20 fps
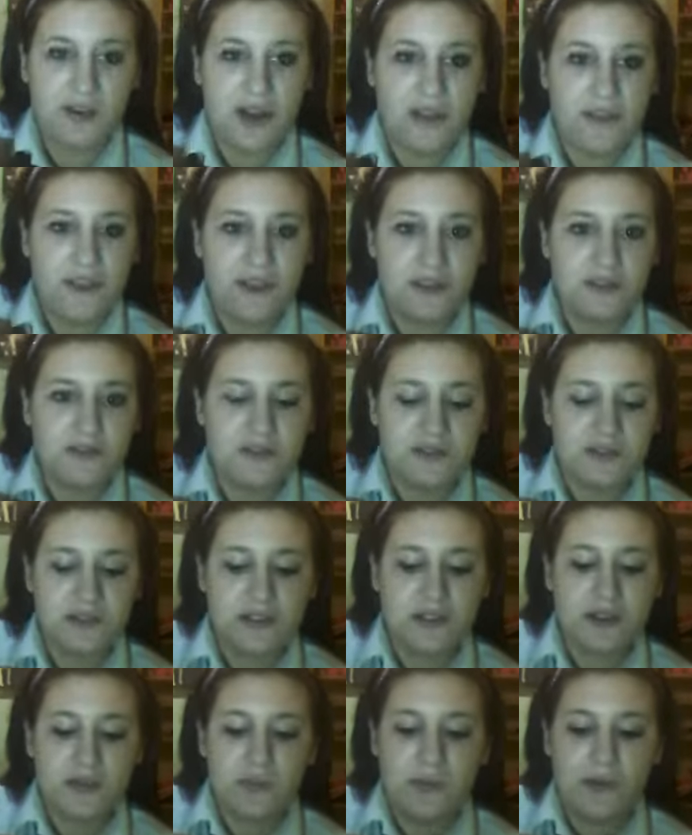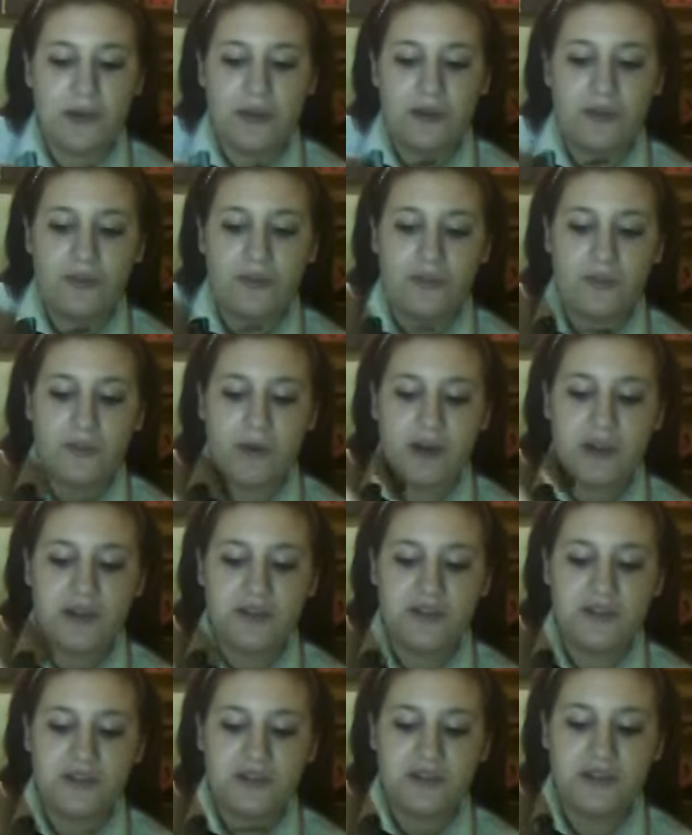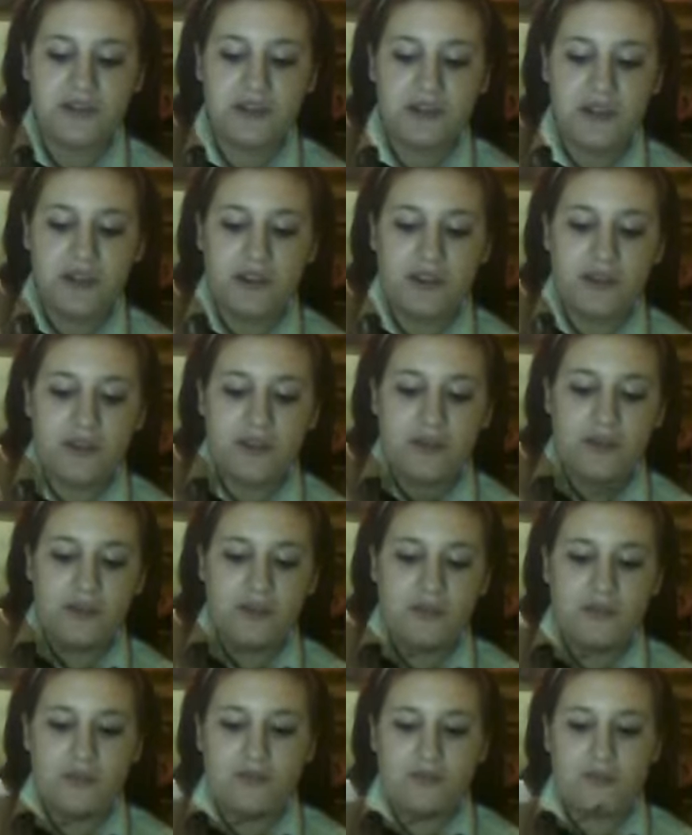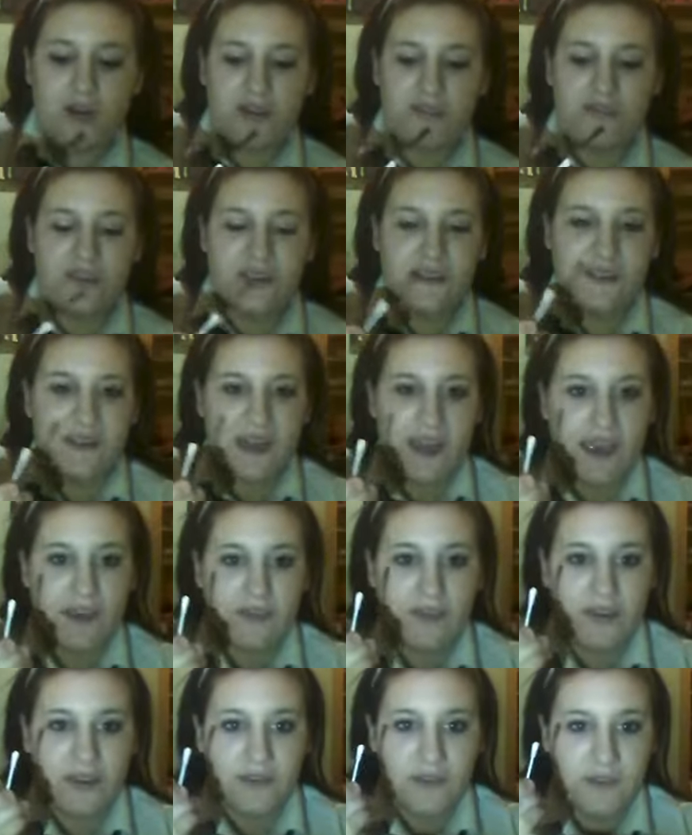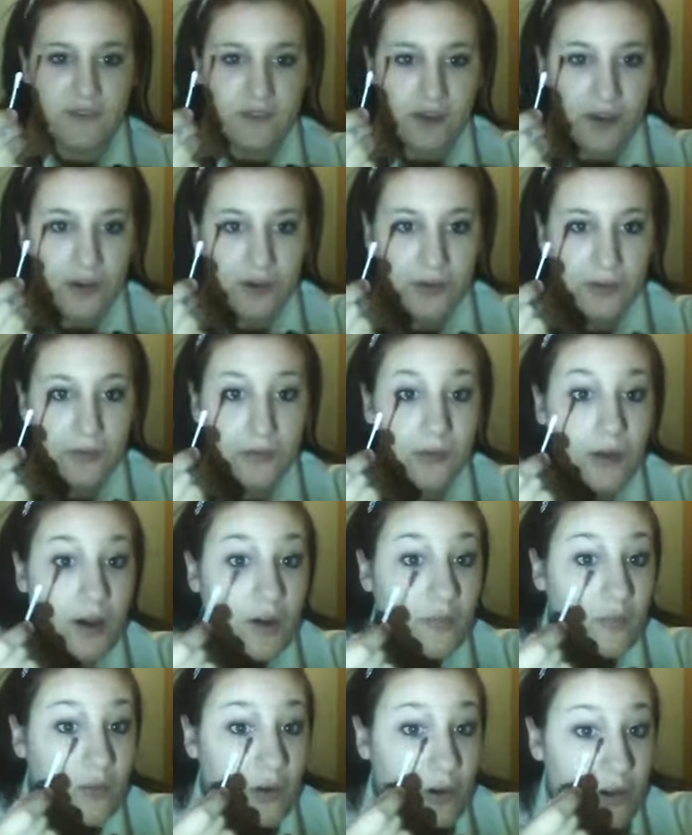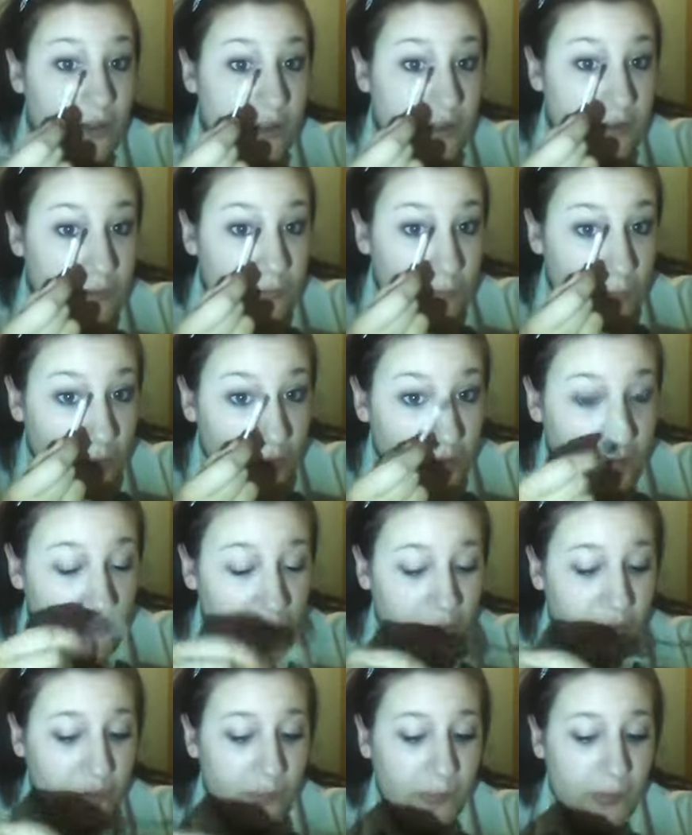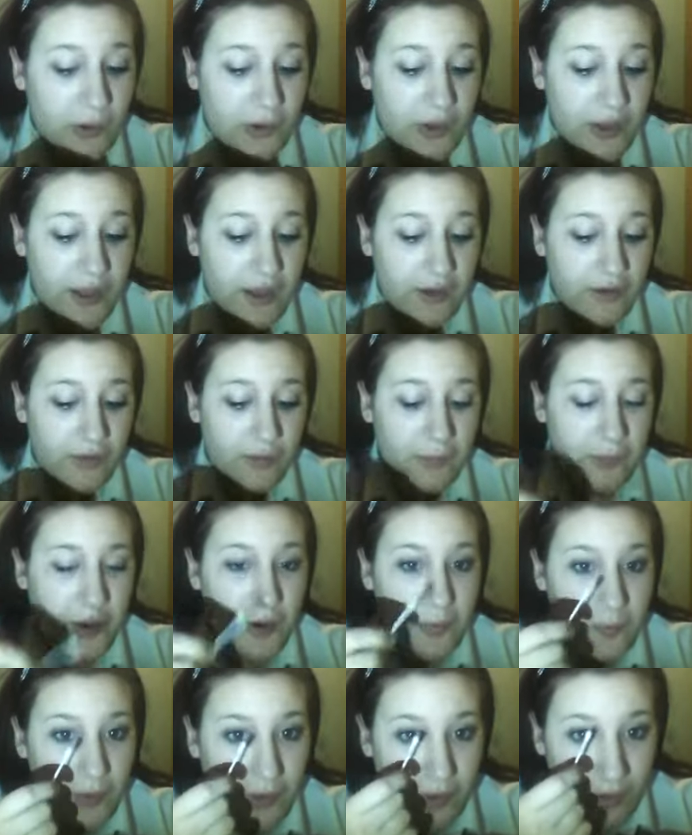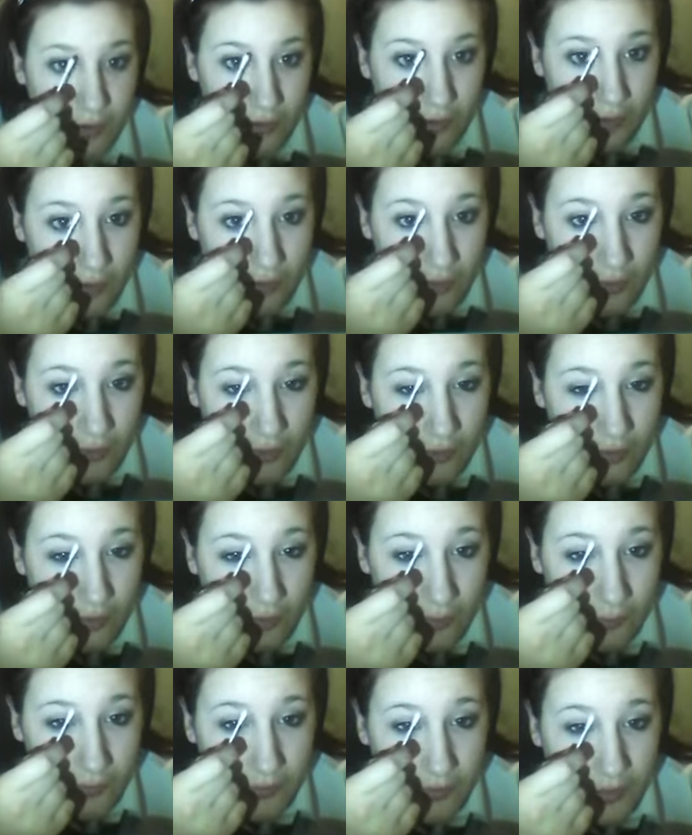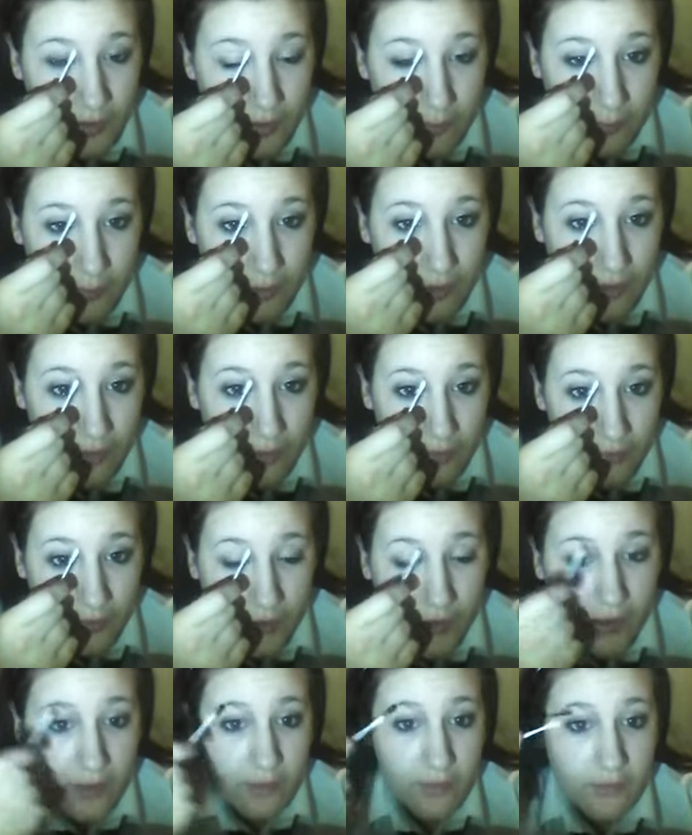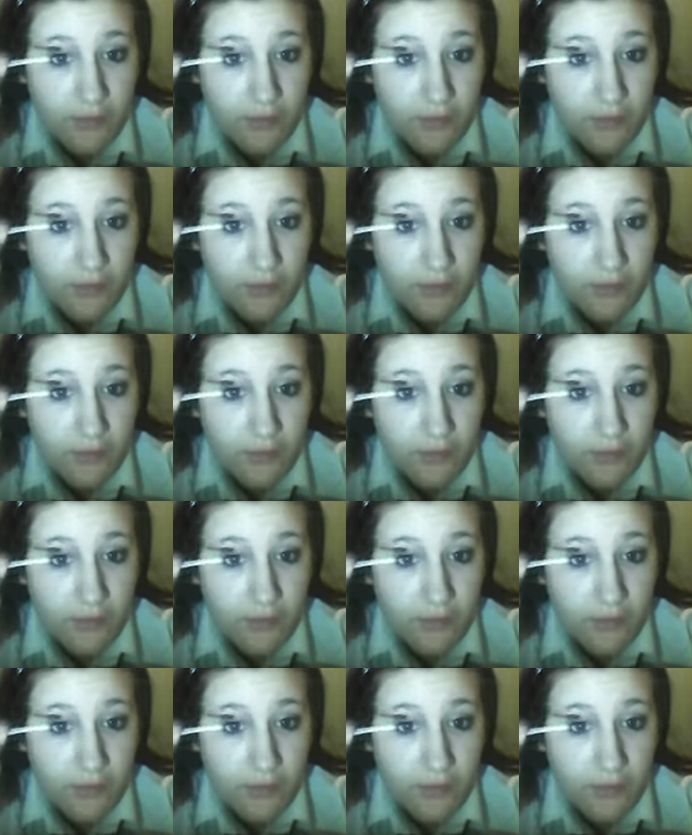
And then you're just going to put it on the most roughest areas. So I've got one little spot here at the moment, so I'm just going to put it on that.